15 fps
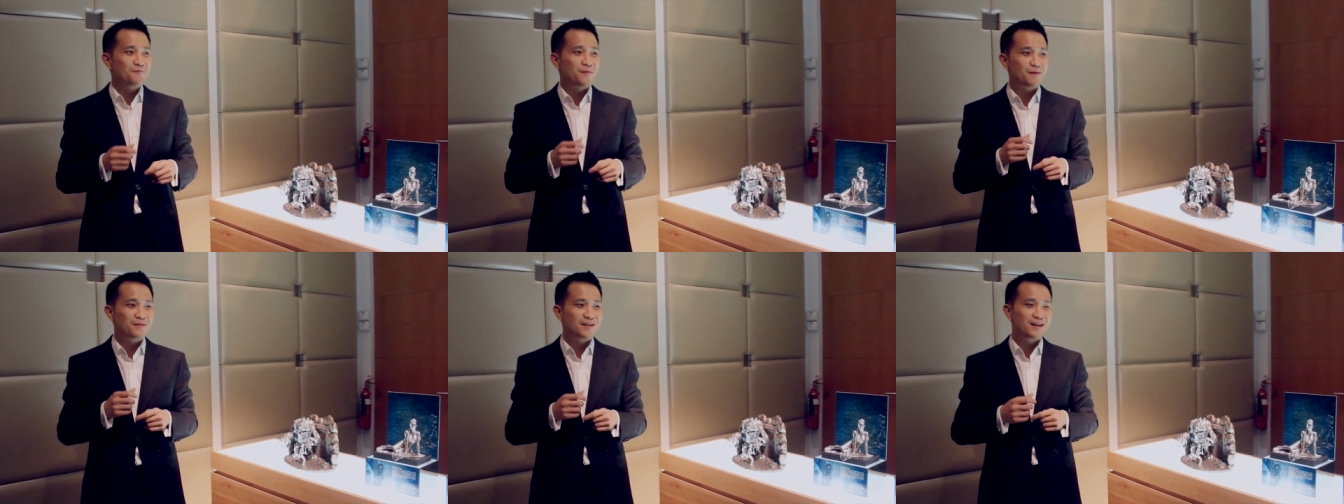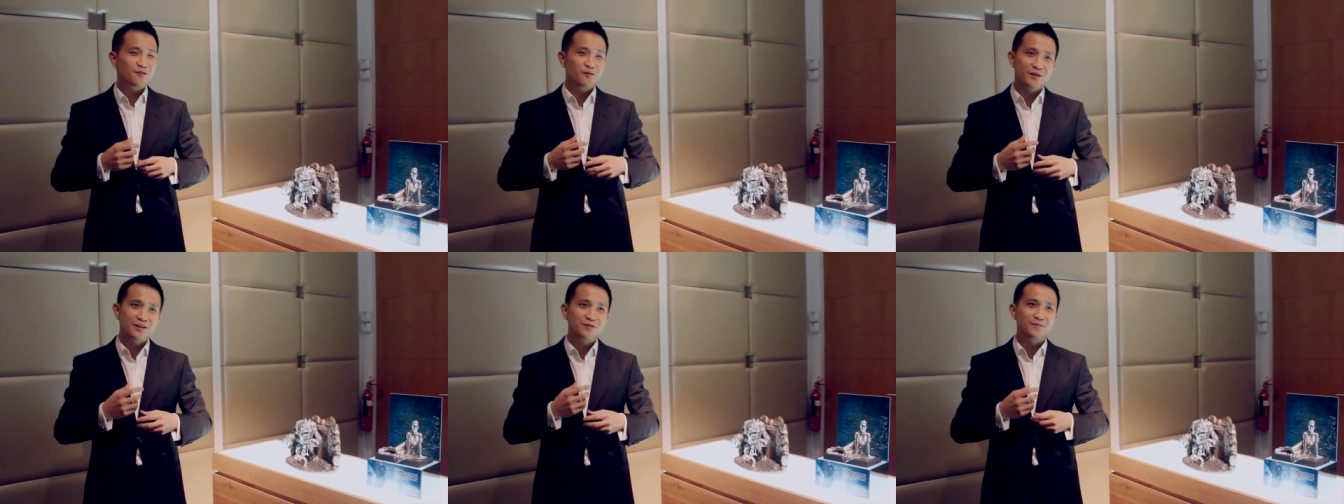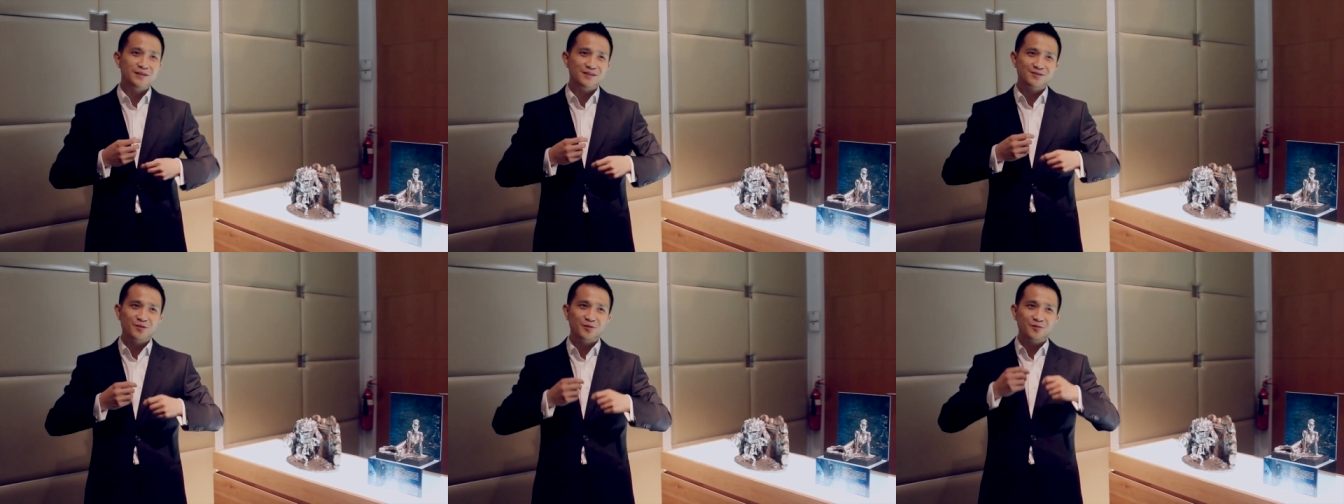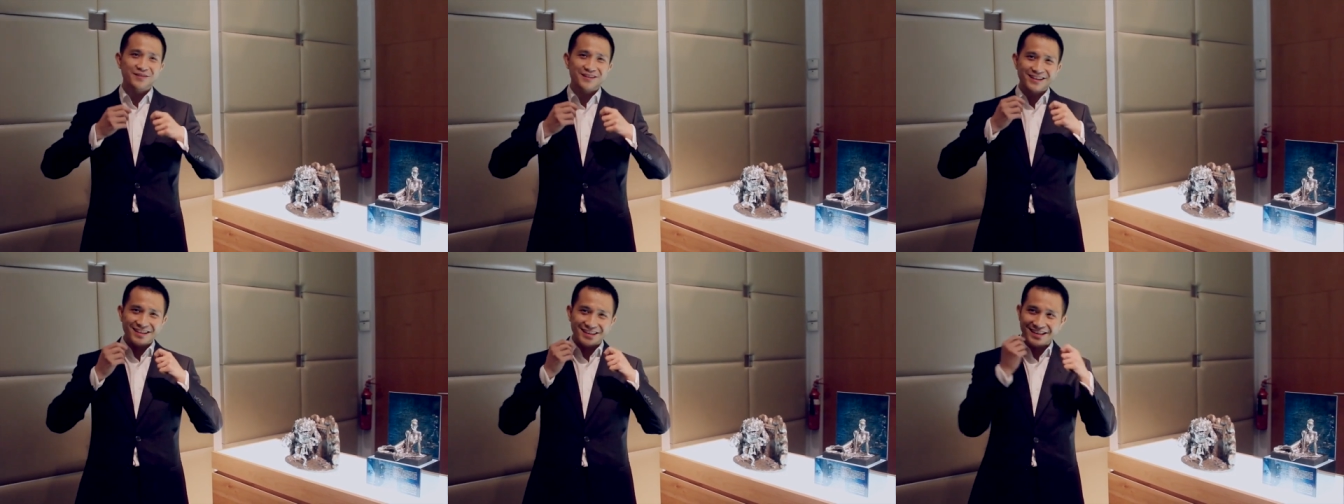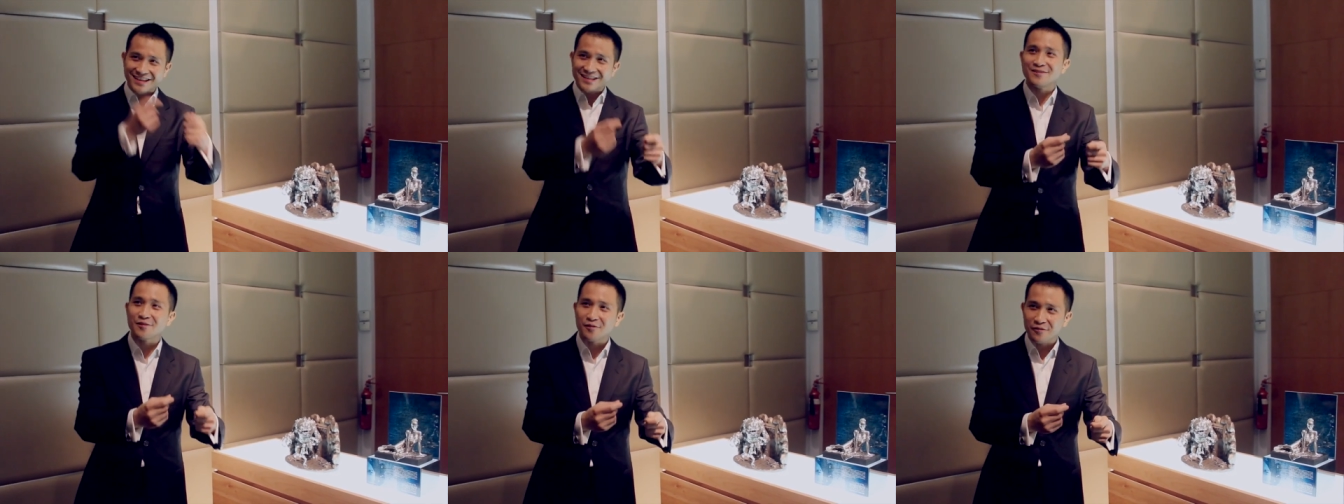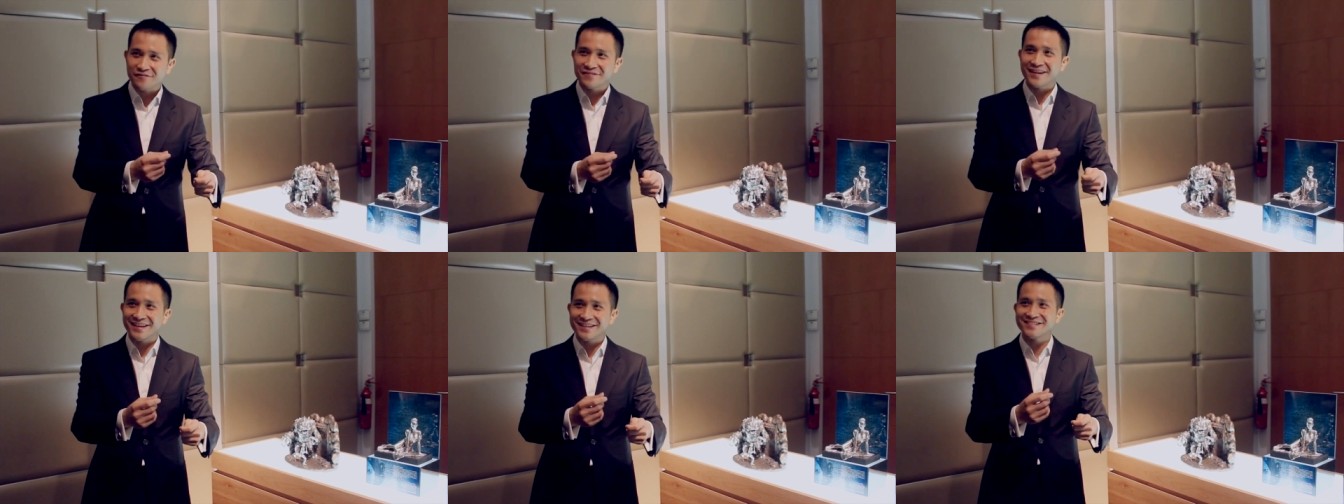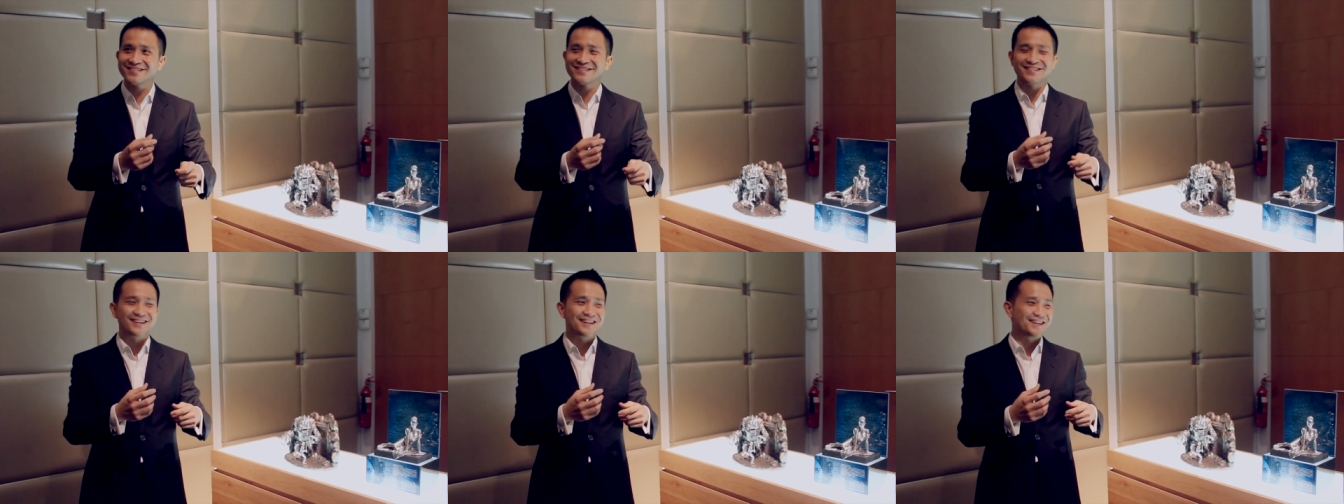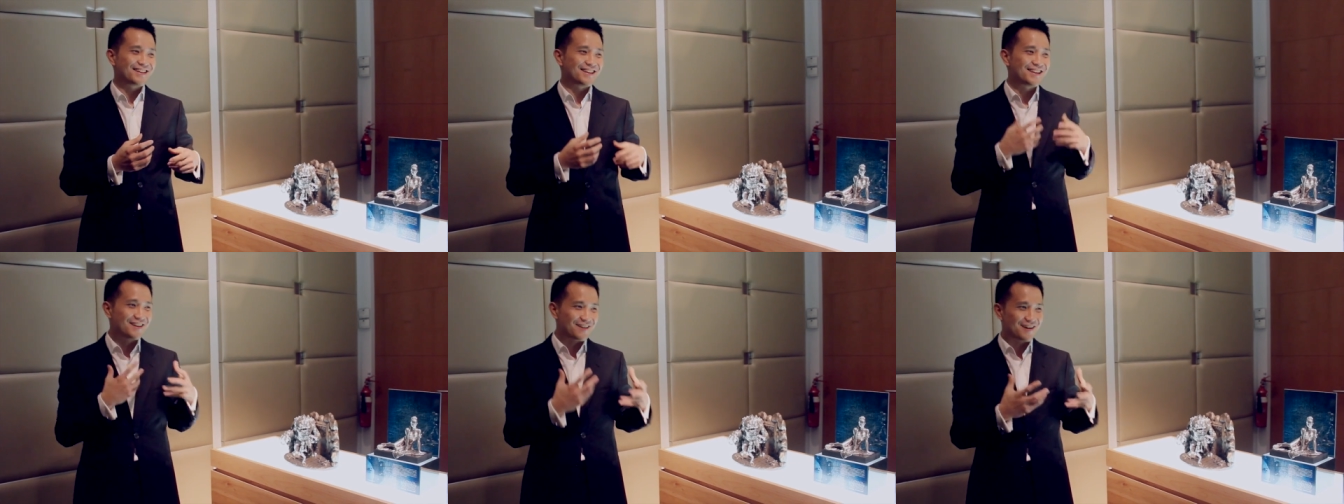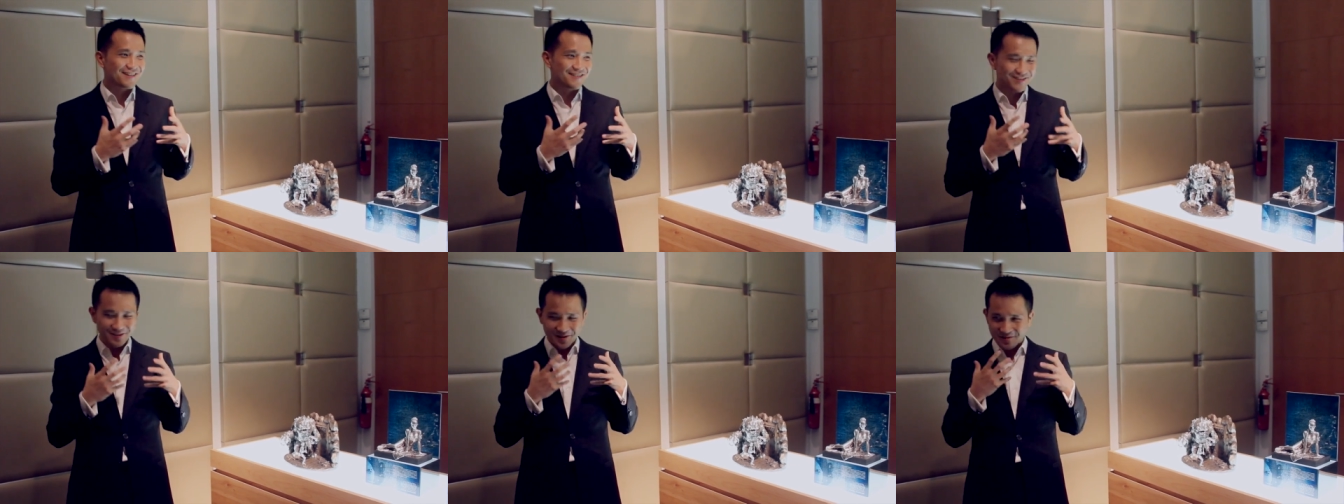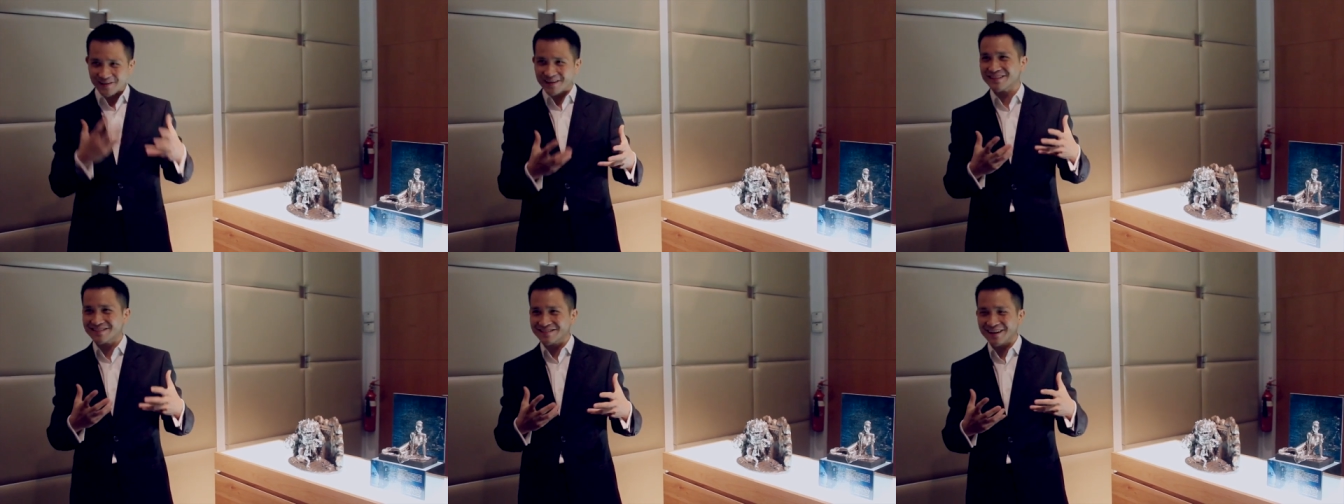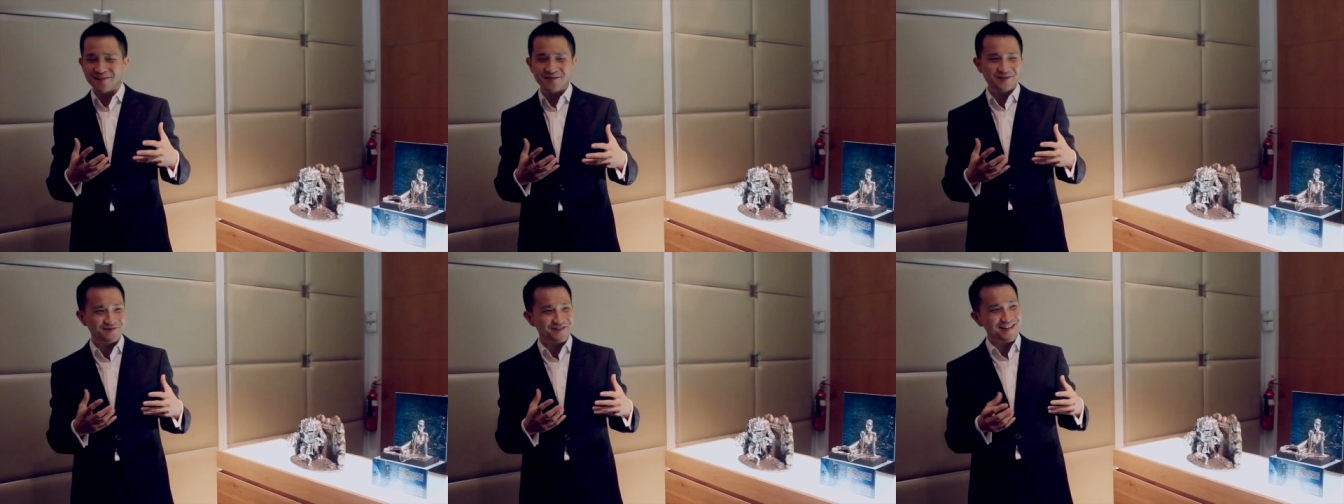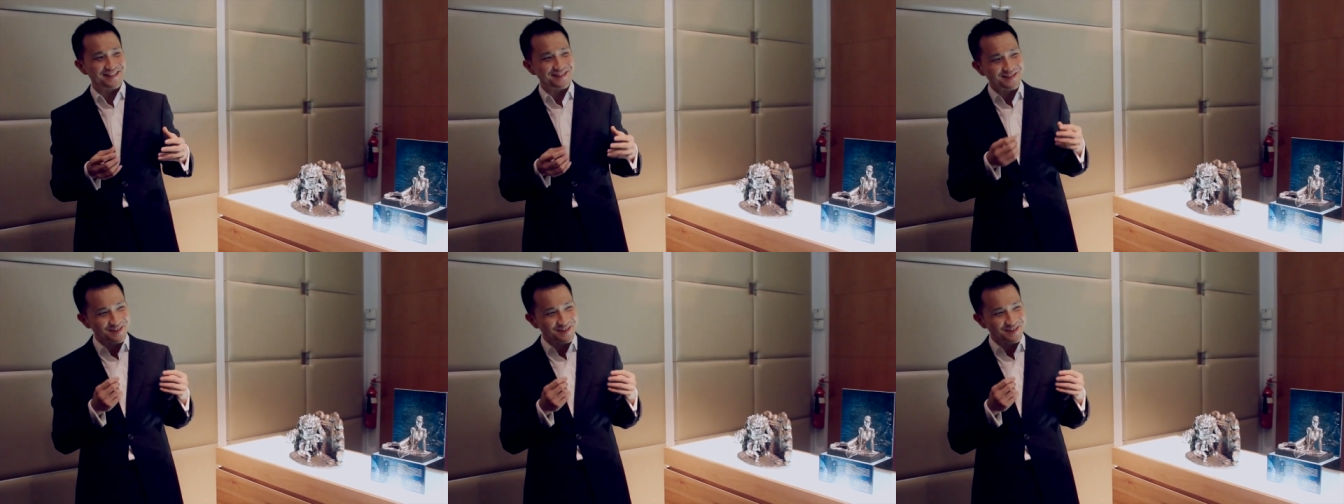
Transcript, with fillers: Maybe they don't want it to be so in your face uh, that they are, you know, real Star Wars fans.